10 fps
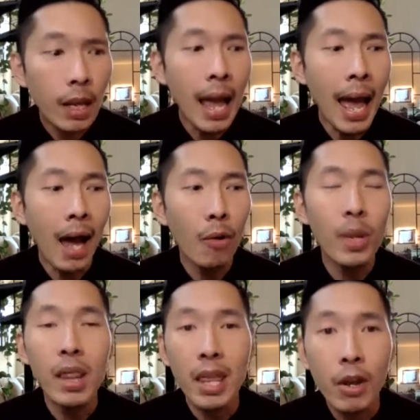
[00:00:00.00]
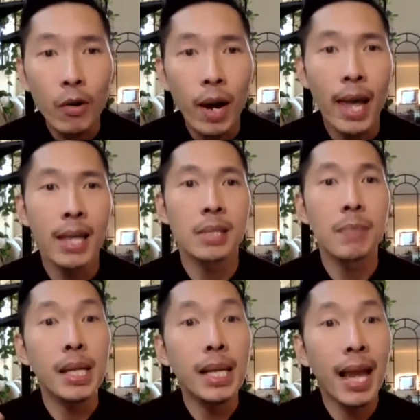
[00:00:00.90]
how we theorize
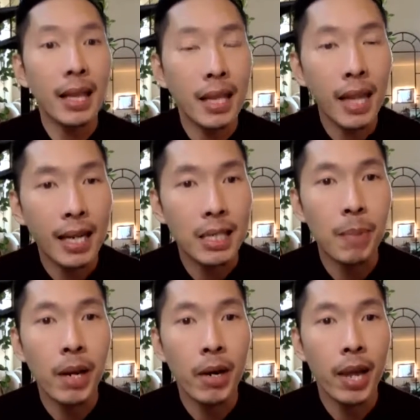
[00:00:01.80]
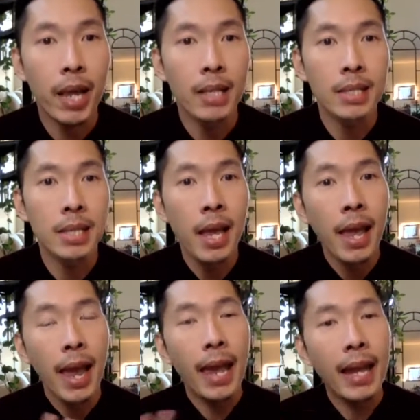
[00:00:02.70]
mediated experience
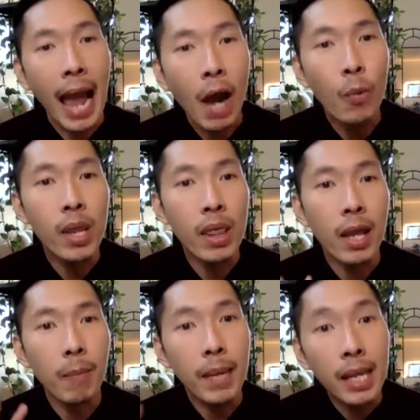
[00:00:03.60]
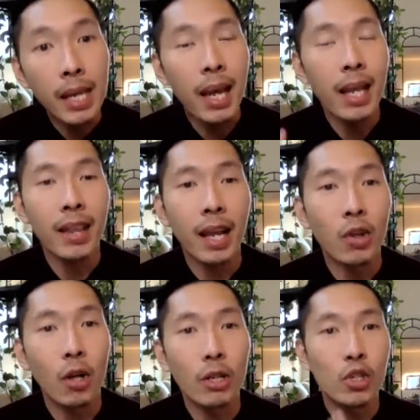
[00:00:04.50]
and how we think media and
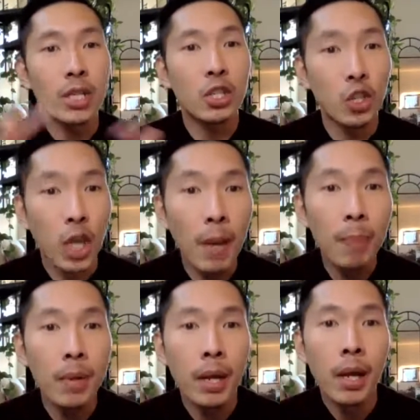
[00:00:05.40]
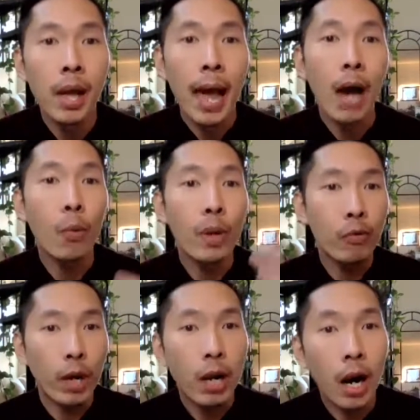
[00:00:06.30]
technologies shape how we
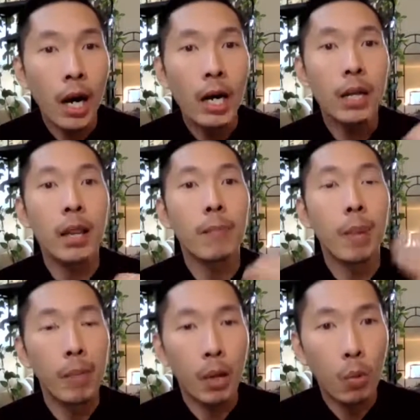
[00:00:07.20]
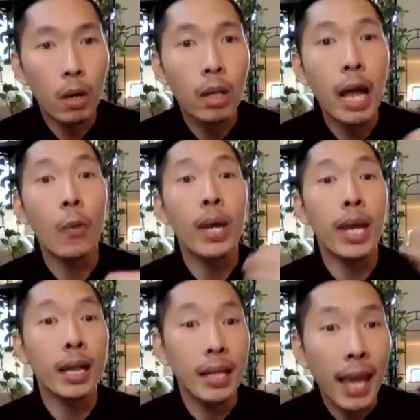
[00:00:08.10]
regard the public world, how we
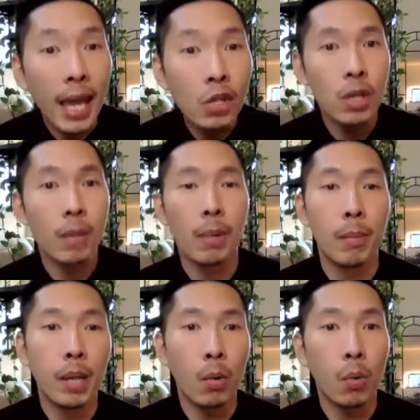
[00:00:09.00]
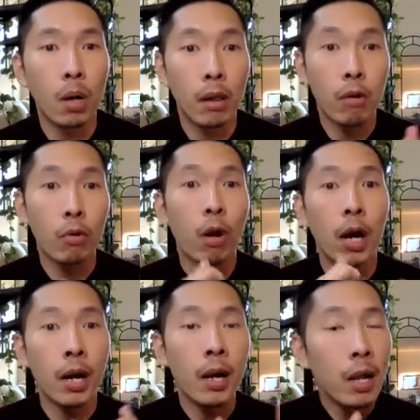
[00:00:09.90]
engage the public world through
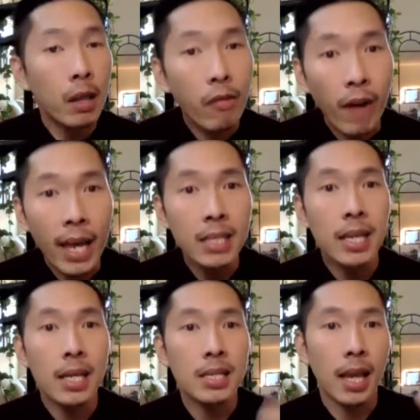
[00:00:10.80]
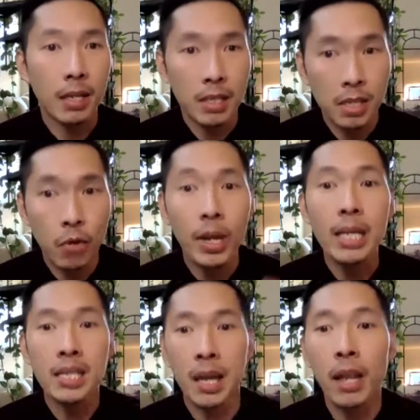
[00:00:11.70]
our devices and
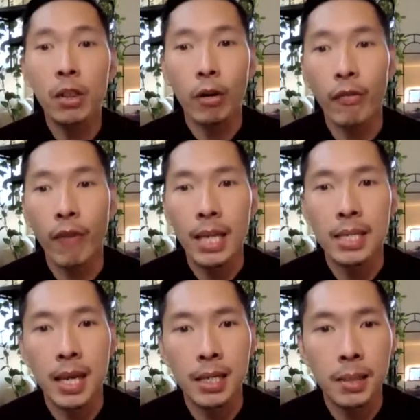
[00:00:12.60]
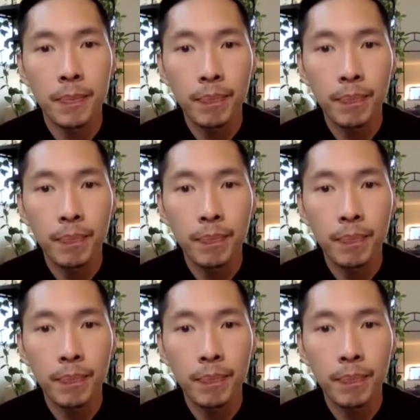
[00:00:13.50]
screens and interfaces.